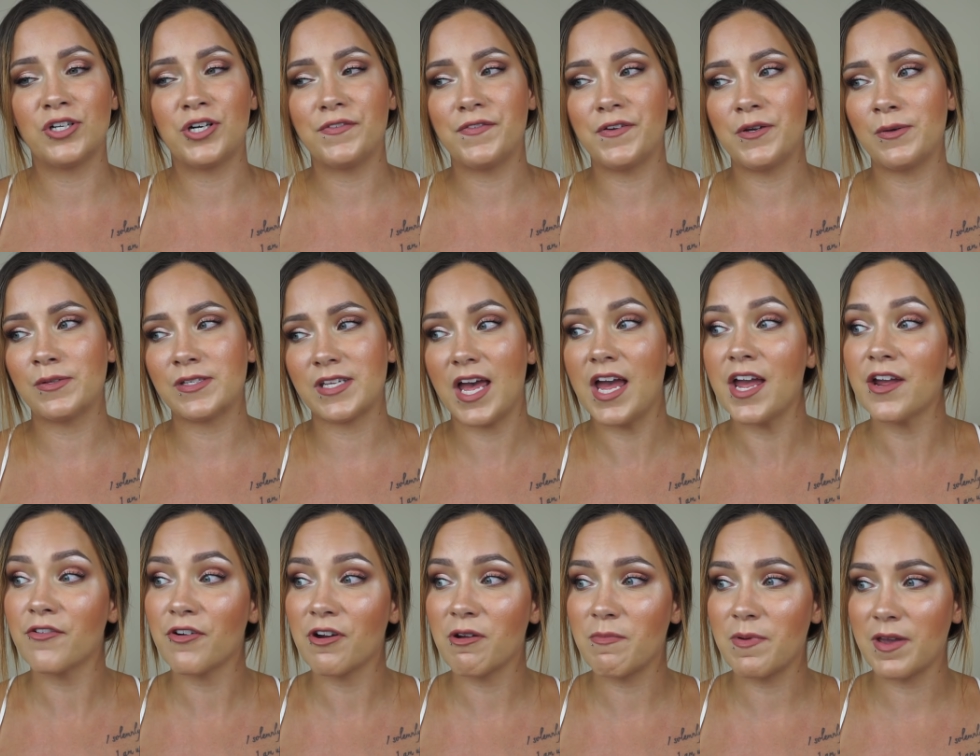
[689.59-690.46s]
know if he was
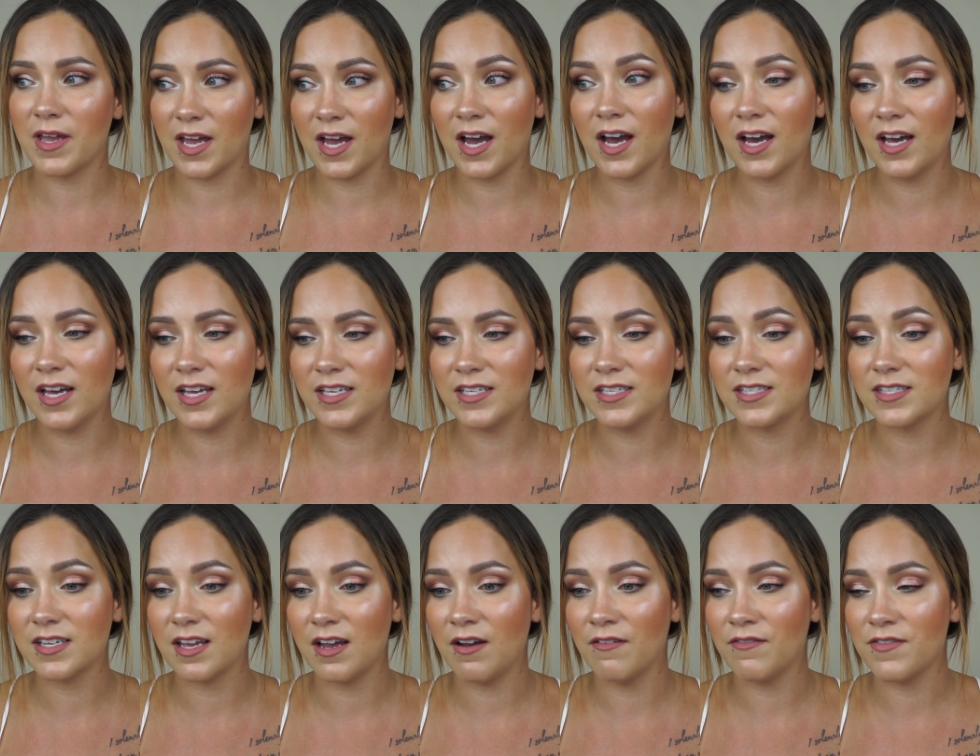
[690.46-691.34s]
angry
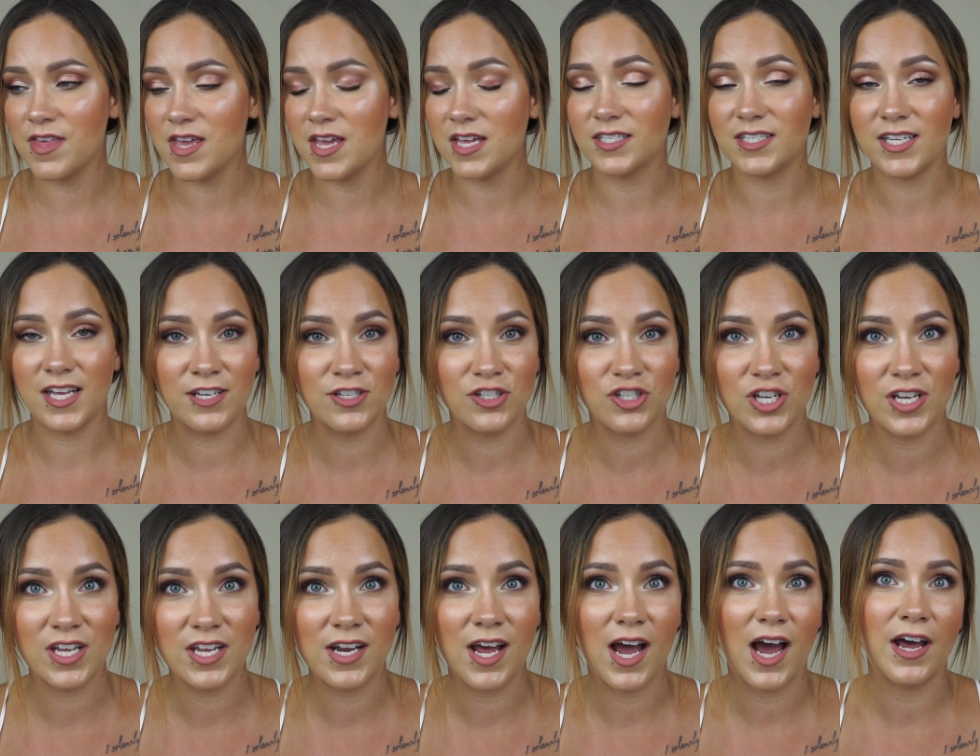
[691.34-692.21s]
because of the
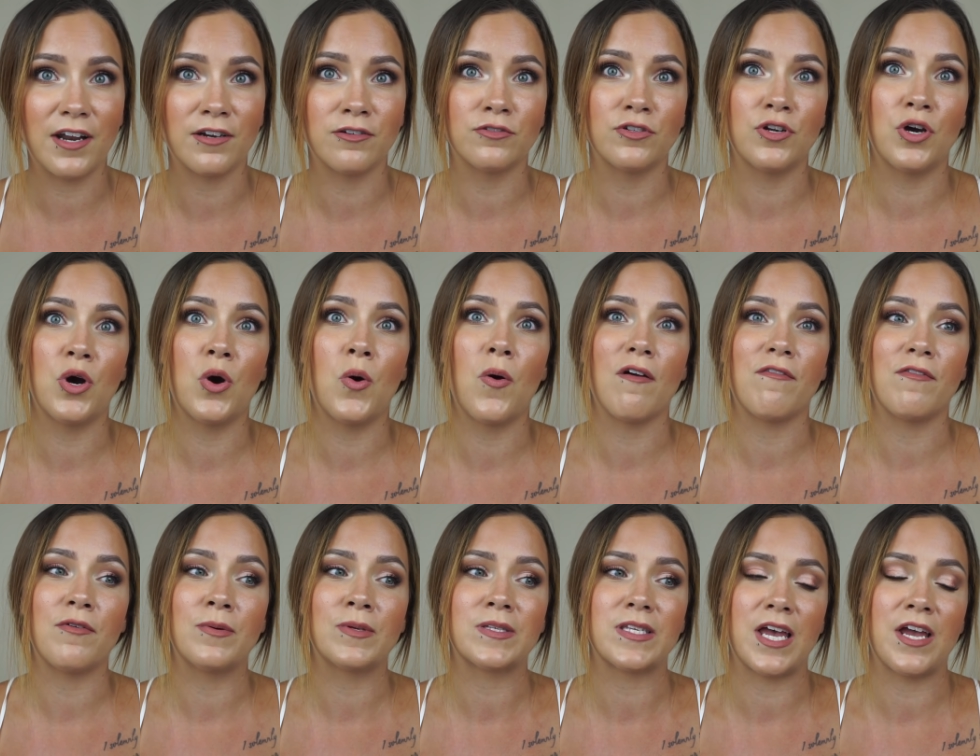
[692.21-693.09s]
attention. I don't know if
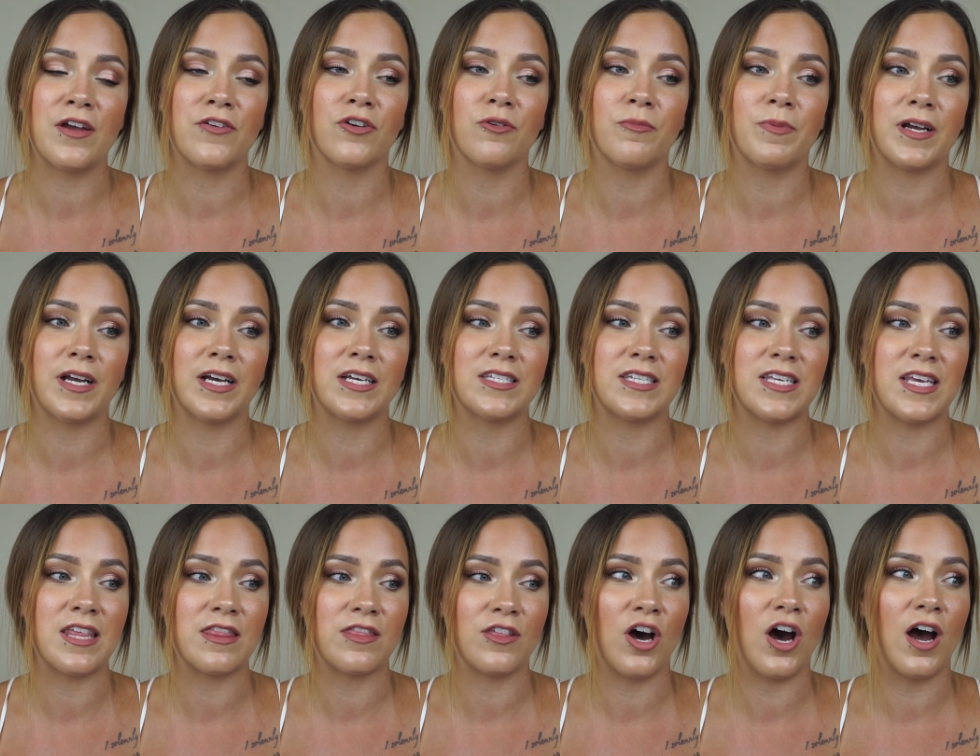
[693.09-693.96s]
he was angry because
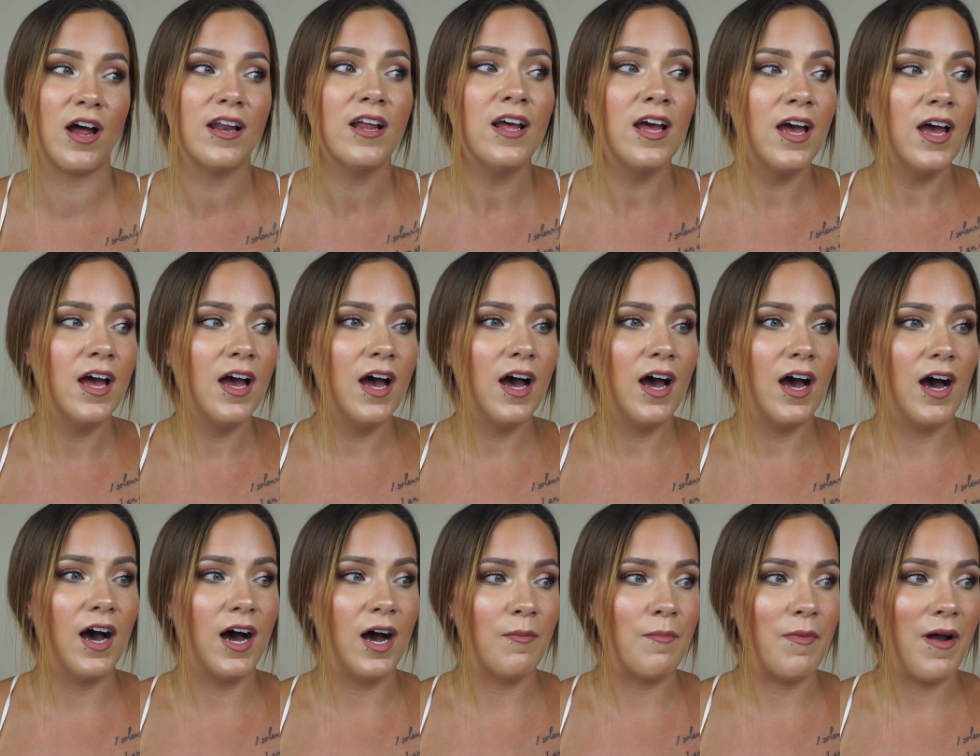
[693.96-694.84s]
he thought
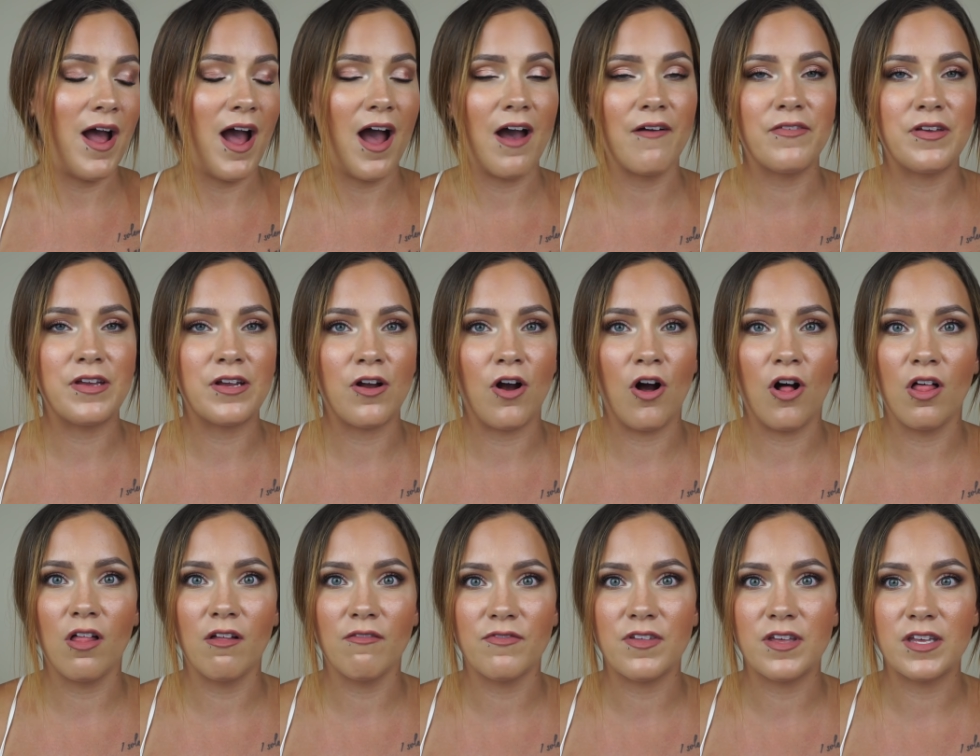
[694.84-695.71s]
um, having
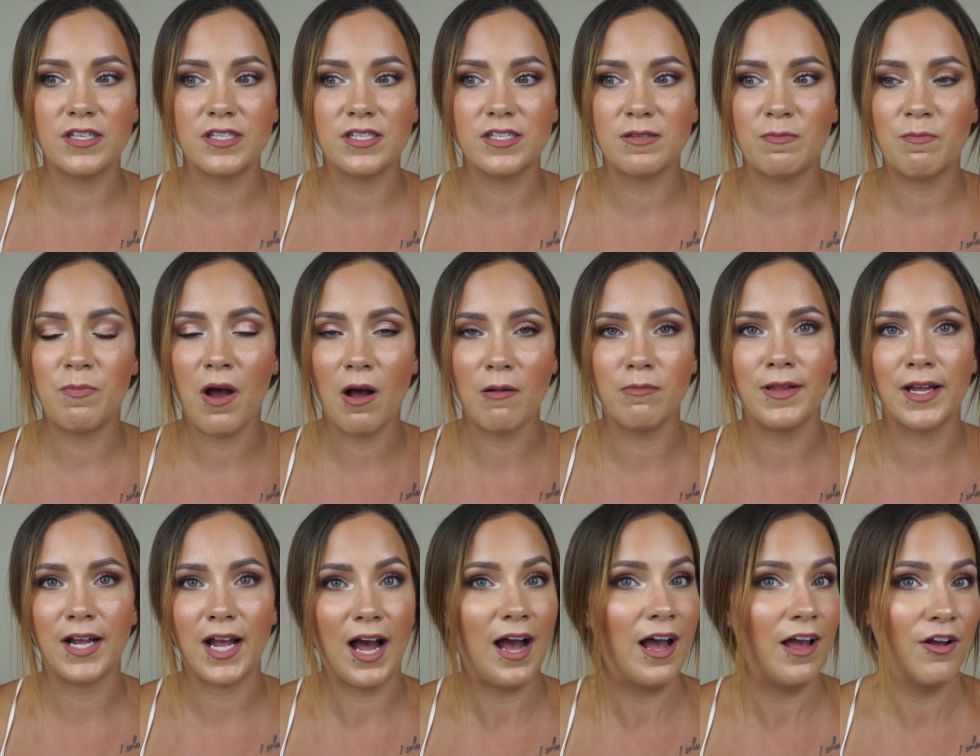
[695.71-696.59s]
all this
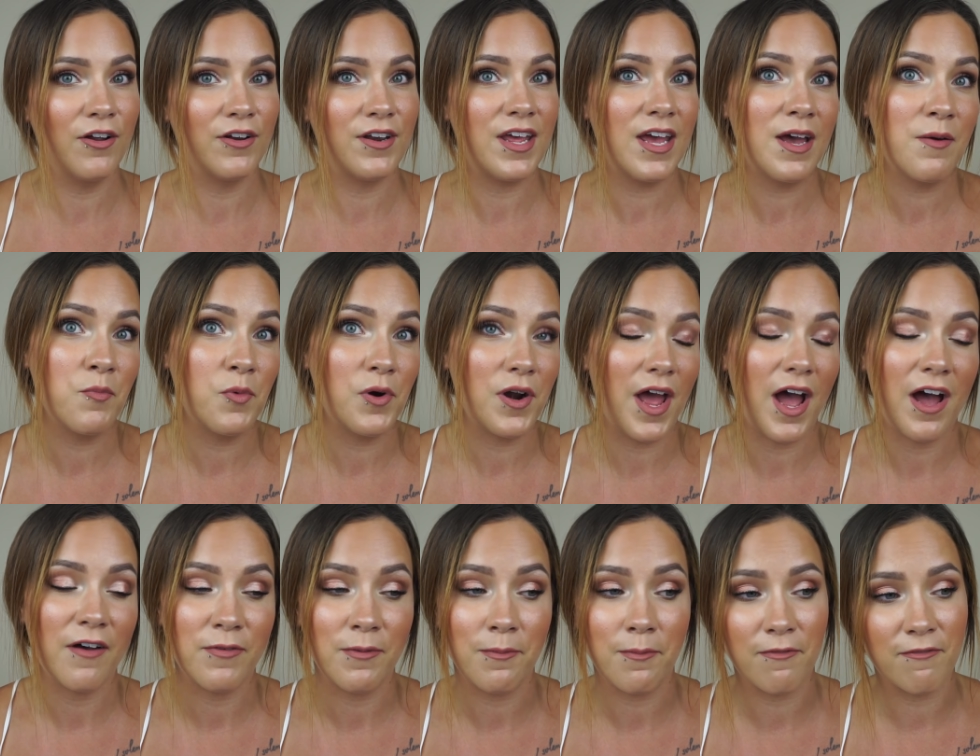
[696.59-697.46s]
public eye on him would
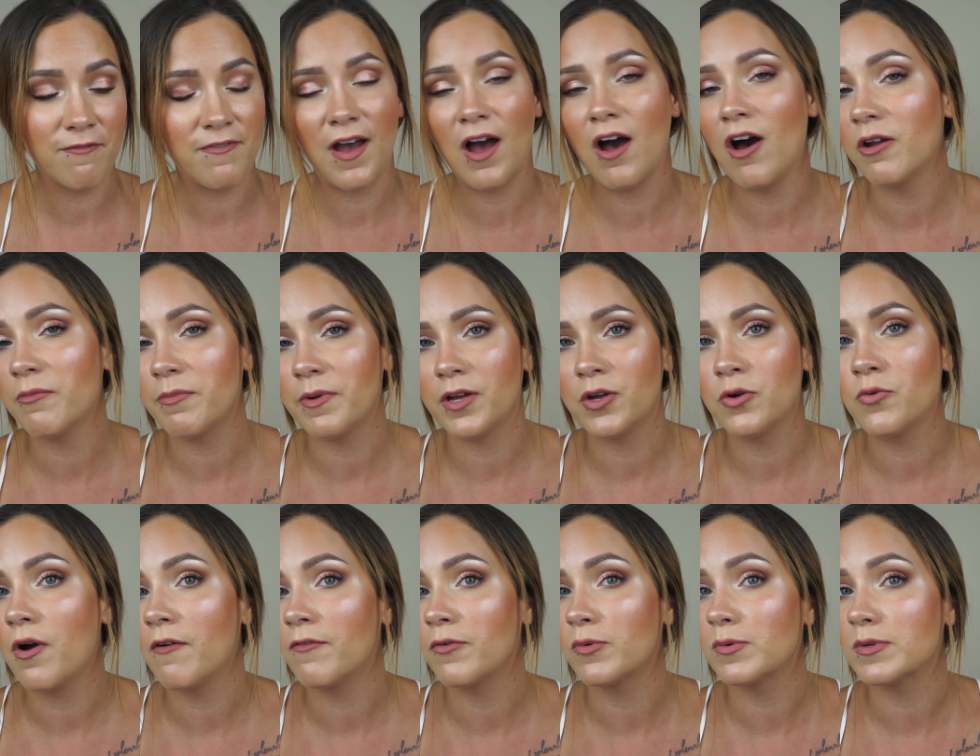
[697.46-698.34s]
have him found by
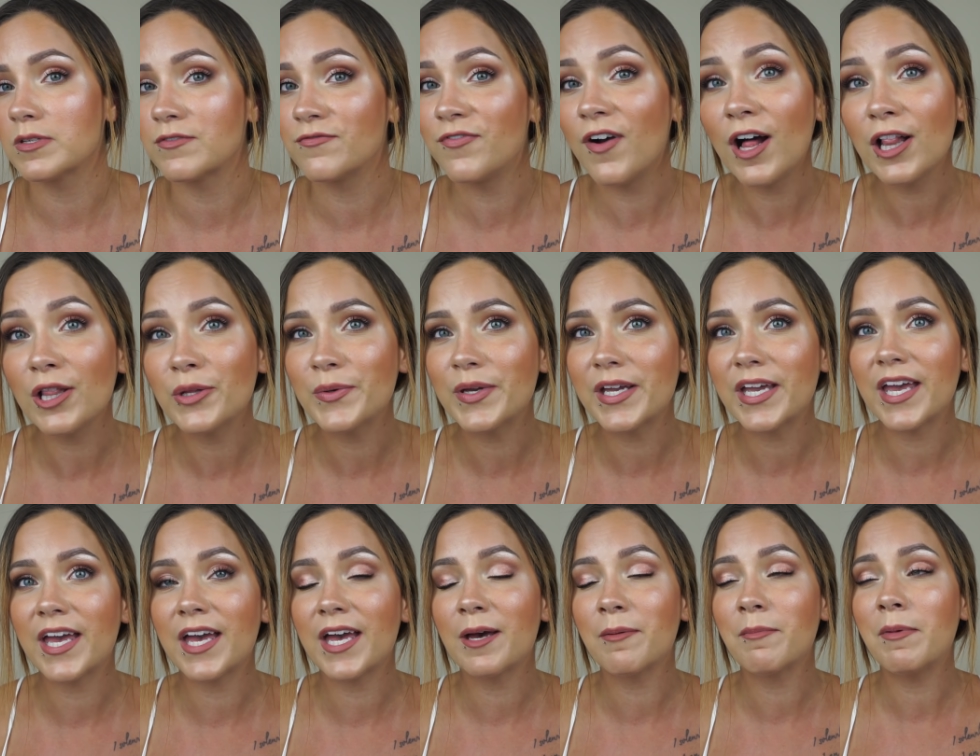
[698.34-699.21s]
whoever was following
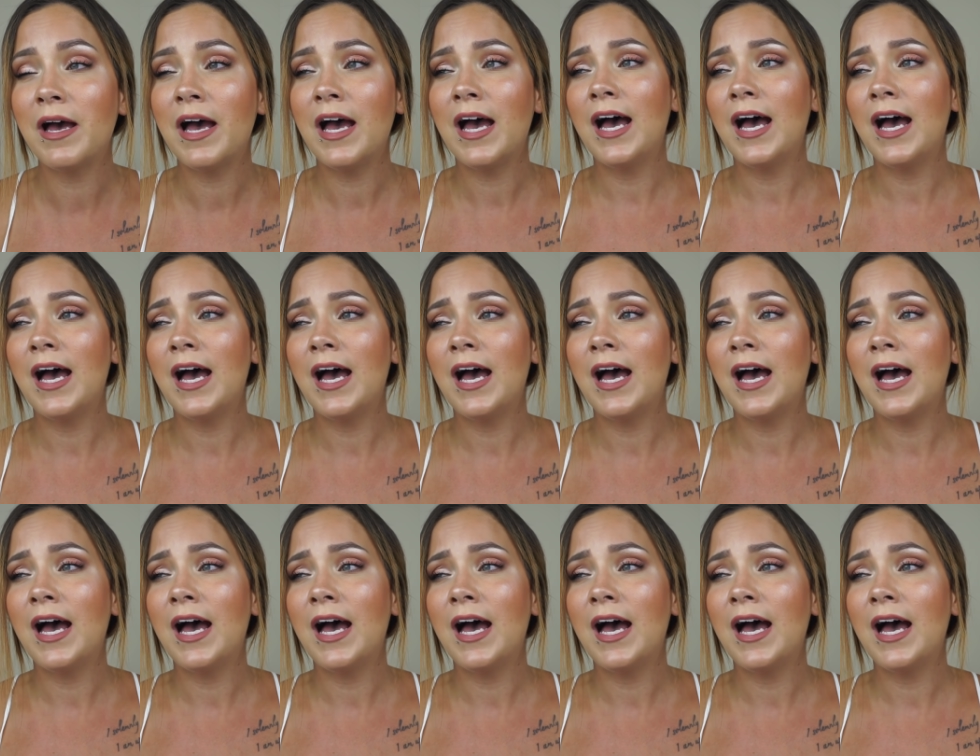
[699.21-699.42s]
him.